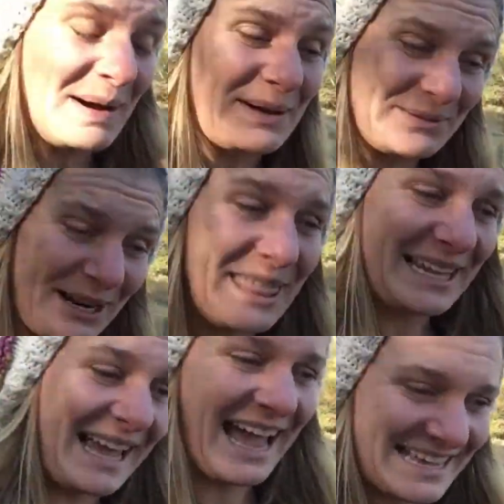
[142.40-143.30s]
but what I
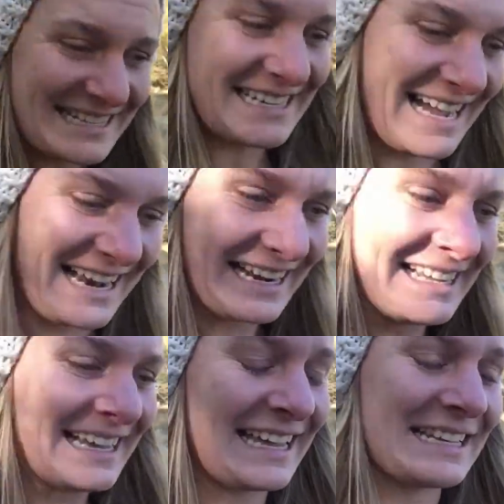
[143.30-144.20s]
think it has done
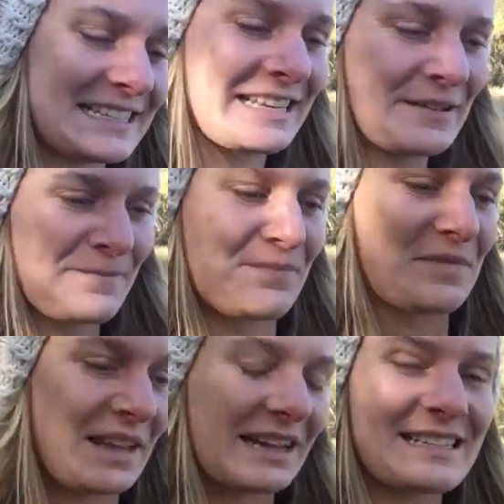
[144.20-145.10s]
is
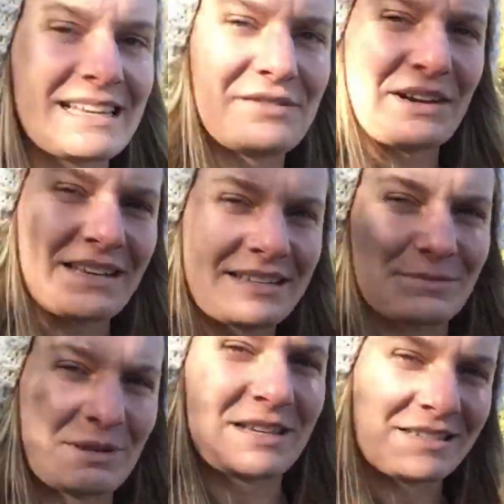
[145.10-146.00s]
it's given us
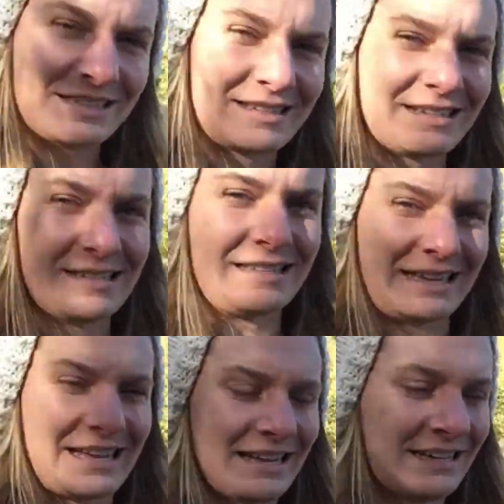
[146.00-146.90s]
some
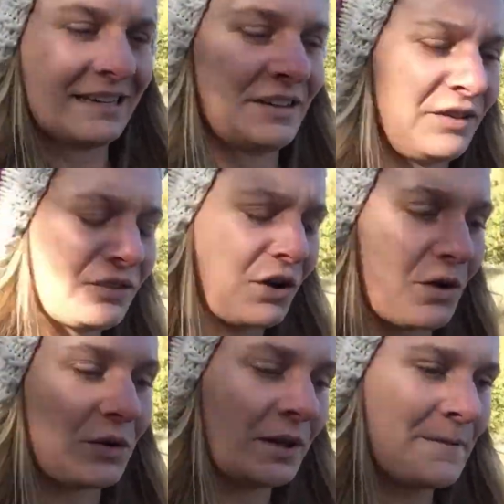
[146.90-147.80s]
consistency.
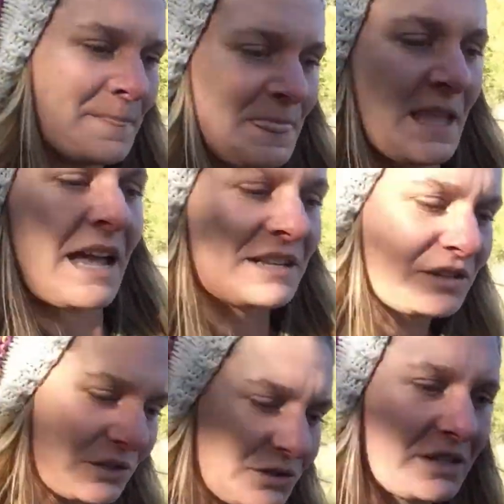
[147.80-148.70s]
So as
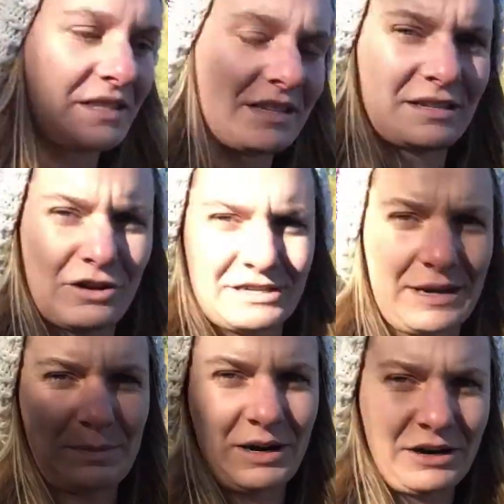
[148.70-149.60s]
soon as this
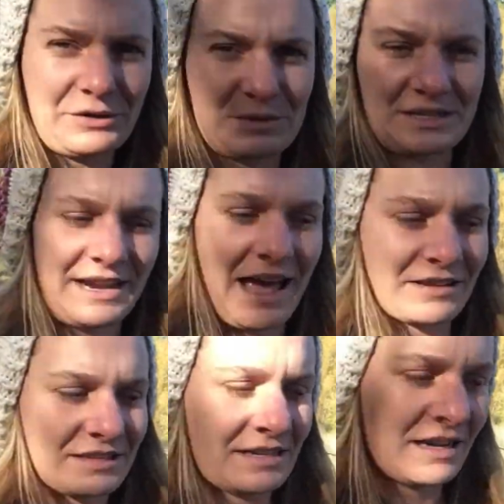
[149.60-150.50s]
lockdown period was
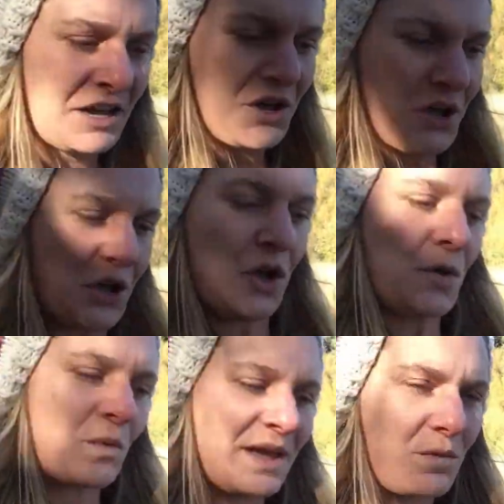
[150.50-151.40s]
announced,
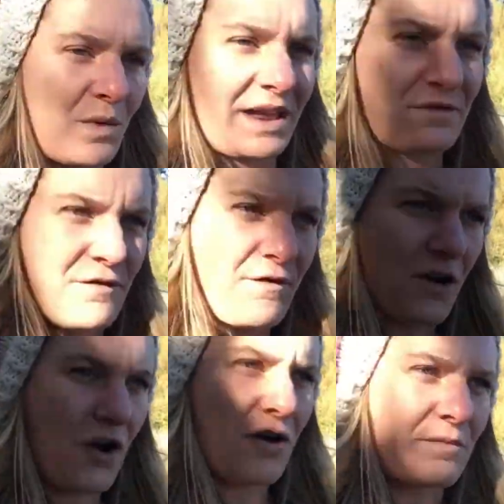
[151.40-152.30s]
we went
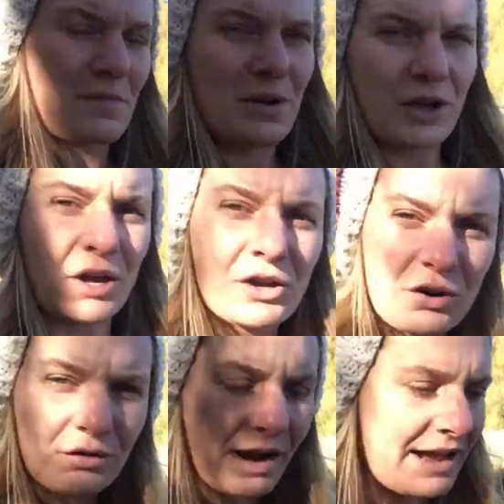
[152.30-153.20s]
from
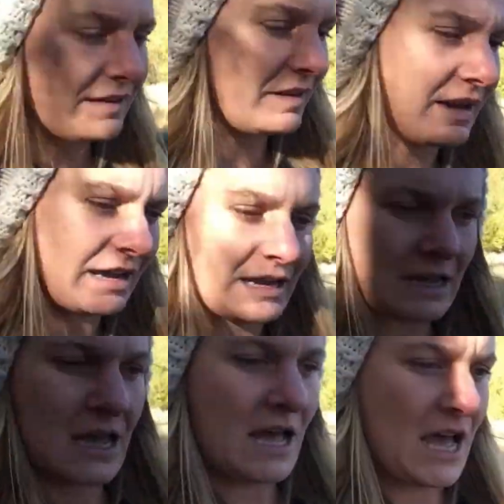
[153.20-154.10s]
crazy,